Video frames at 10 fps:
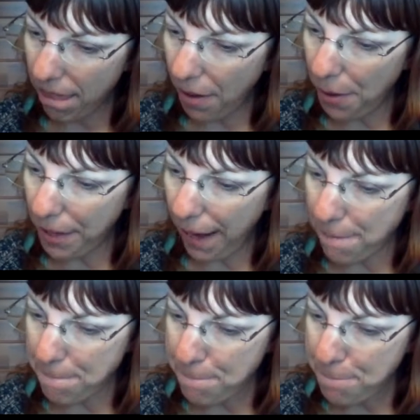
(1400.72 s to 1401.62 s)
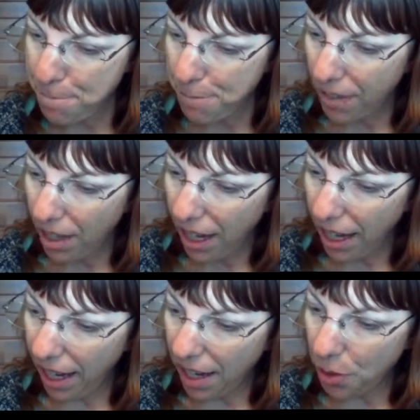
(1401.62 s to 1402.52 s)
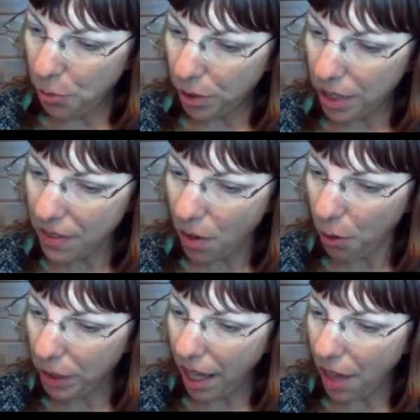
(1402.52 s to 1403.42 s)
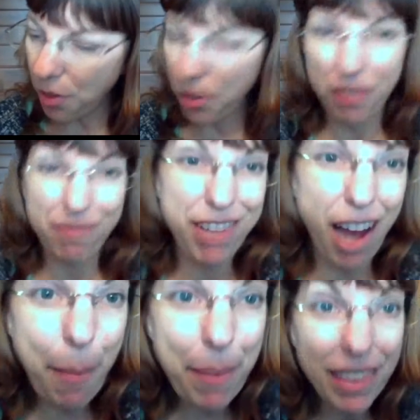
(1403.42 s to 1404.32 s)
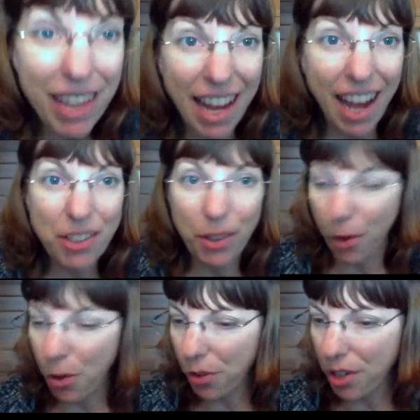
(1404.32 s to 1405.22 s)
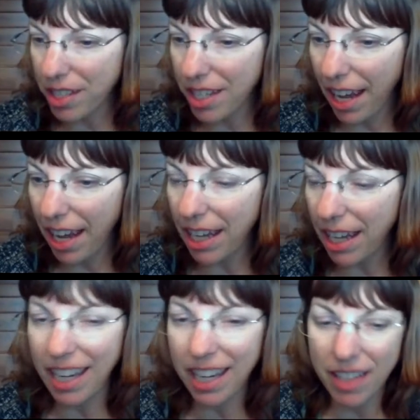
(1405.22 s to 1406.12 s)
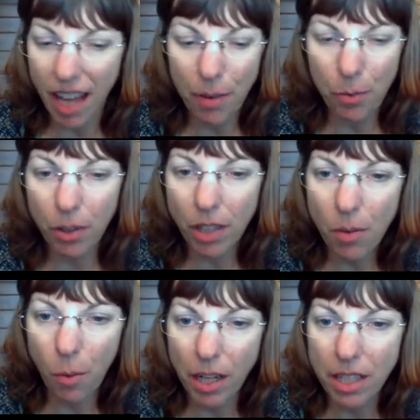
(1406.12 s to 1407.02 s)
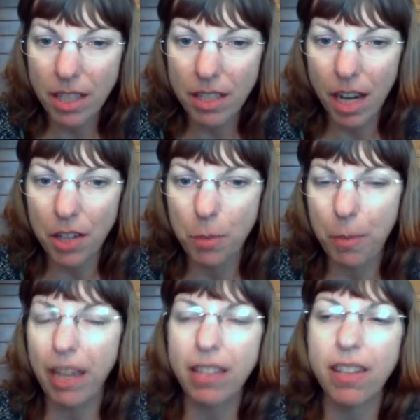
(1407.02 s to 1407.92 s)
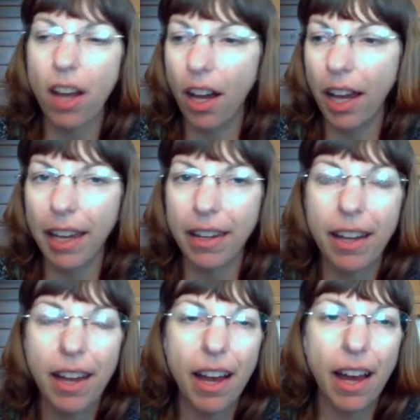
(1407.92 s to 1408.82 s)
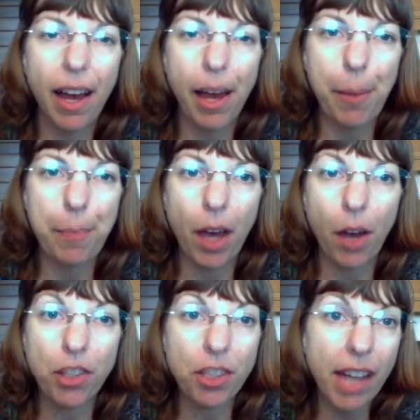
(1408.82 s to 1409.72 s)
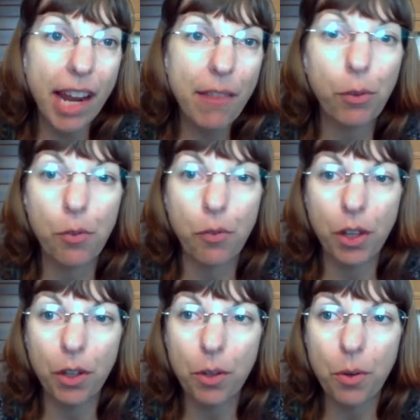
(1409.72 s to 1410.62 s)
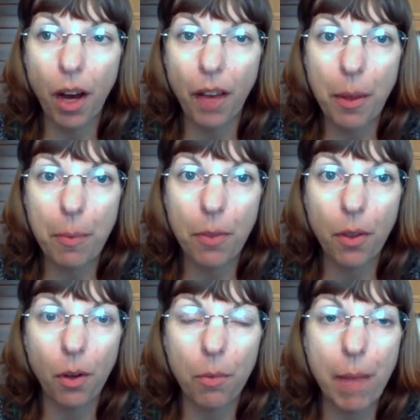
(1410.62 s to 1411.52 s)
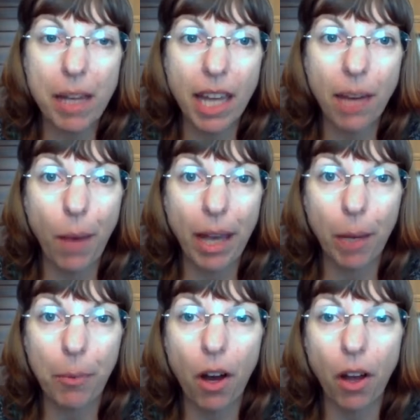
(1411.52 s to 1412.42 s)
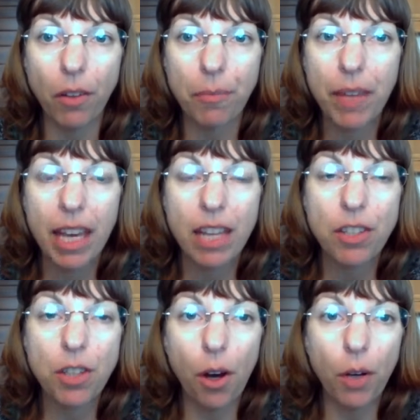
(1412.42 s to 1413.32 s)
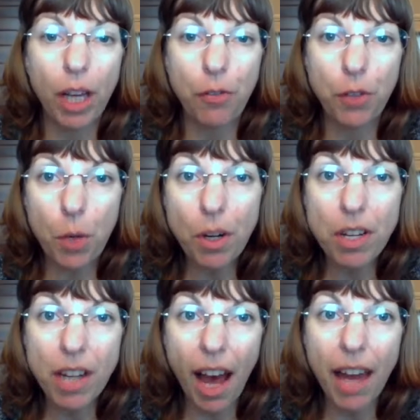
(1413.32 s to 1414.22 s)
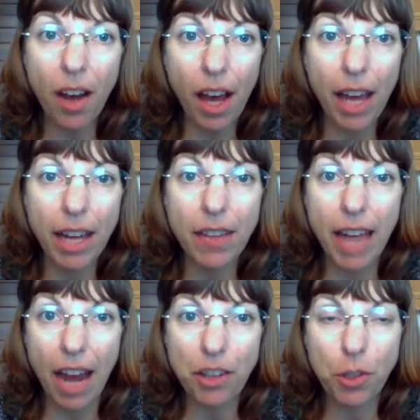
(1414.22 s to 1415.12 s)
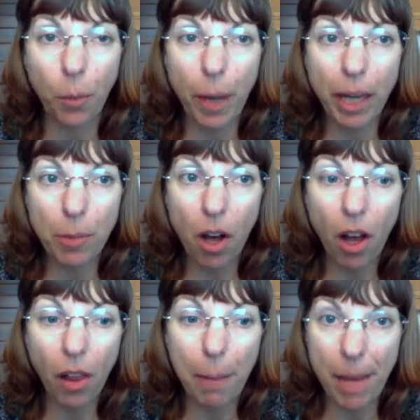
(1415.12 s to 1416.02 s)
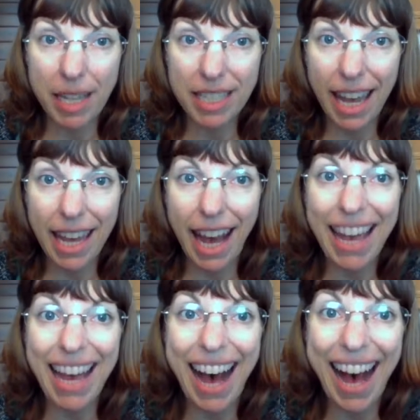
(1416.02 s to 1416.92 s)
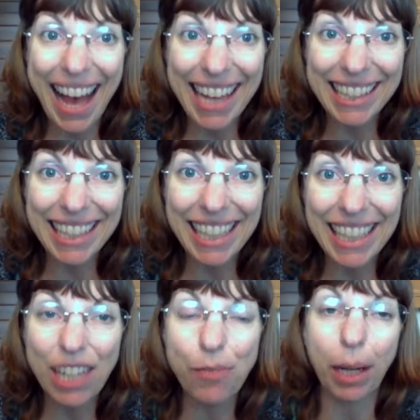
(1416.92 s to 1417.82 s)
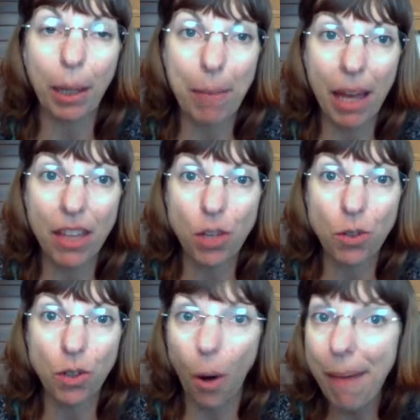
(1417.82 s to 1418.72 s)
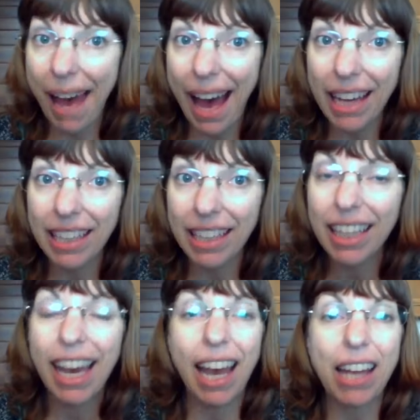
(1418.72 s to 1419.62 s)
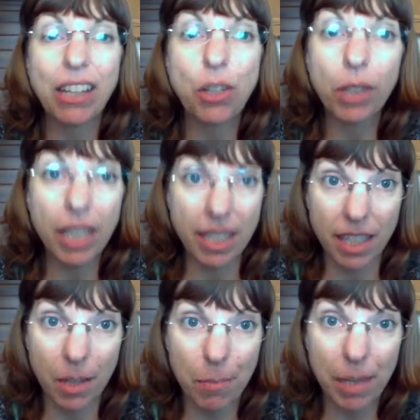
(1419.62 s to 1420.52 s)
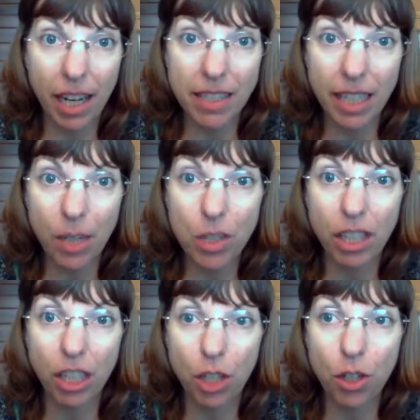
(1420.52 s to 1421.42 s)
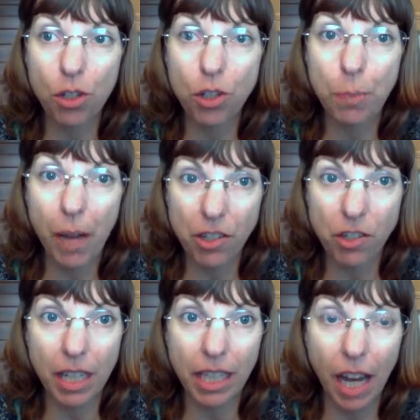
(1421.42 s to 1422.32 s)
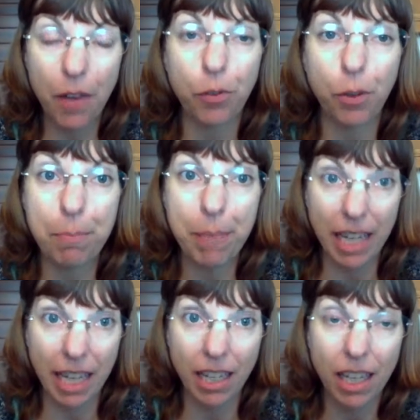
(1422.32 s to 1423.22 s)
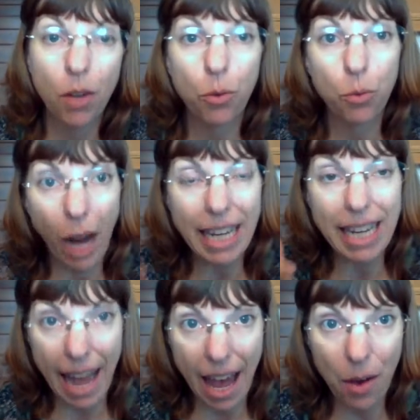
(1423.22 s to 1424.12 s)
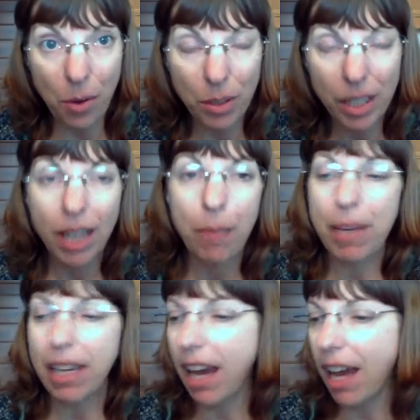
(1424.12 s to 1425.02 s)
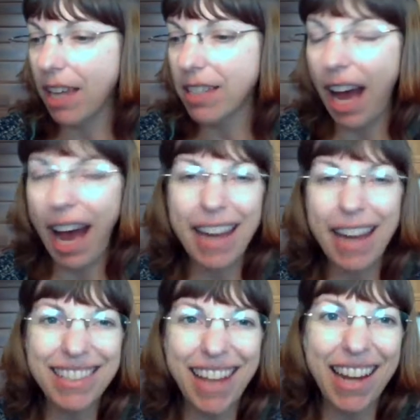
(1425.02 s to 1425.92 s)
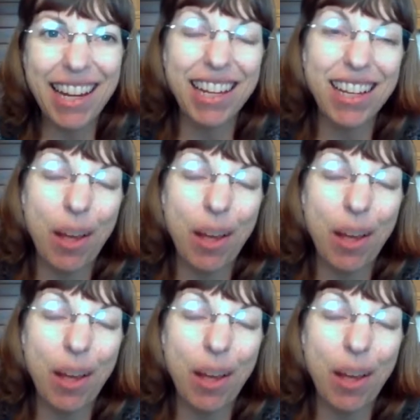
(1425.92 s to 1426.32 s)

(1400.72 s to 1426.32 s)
Okay. And really the only other topic that I had to go over today is I really wanted to touch base on just kind of a review on the Monday wake-up call. So if you were not on the National Wake-Up Call on Monday, I highly recommend that you go back and you listen, because it was a huge punch in the gut for me right now, because I decided